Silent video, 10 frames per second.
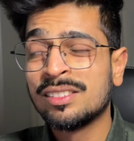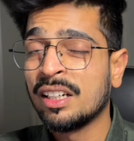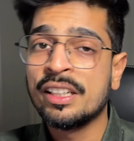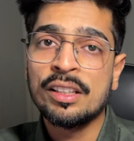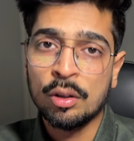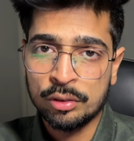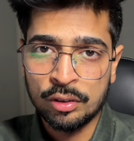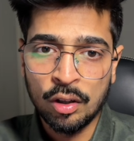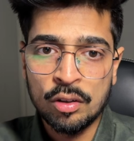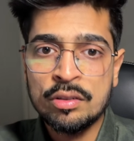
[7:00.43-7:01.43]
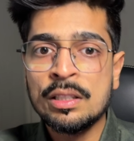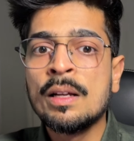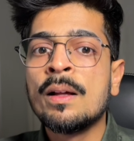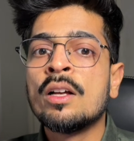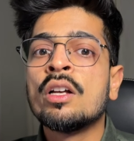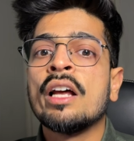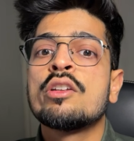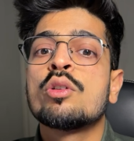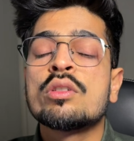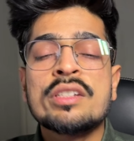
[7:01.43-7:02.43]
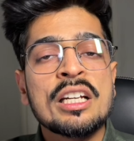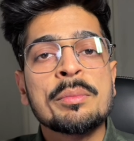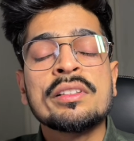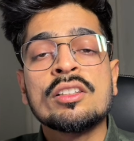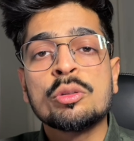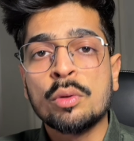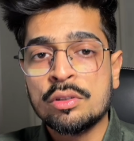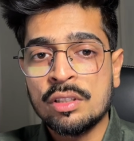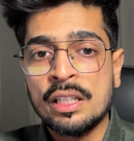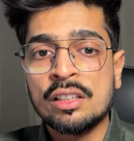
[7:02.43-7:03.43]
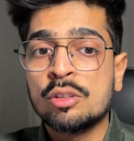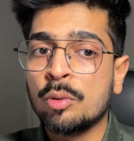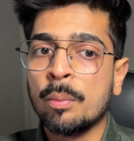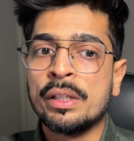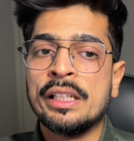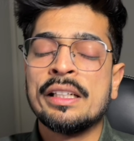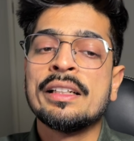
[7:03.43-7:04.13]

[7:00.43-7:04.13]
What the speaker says: $30,000 and show statements and sponsor letters properly.